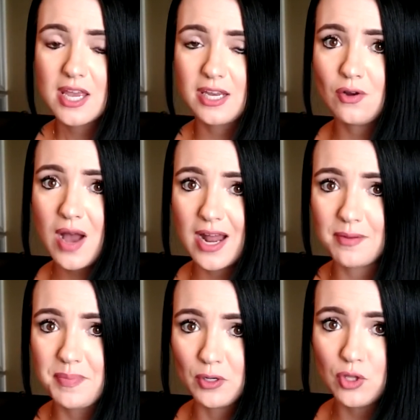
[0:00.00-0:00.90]
He knew how
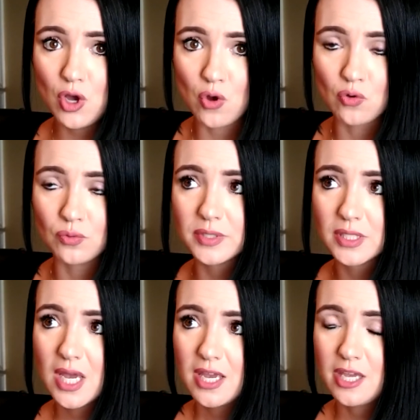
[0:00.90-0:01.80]
to build
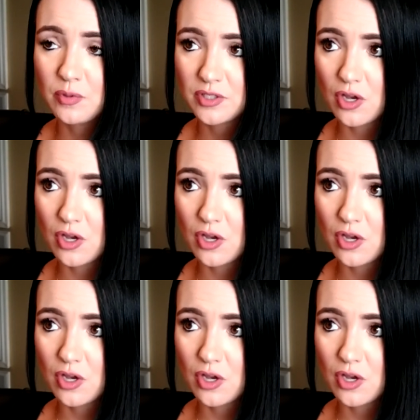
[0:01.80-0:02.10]
homes. He was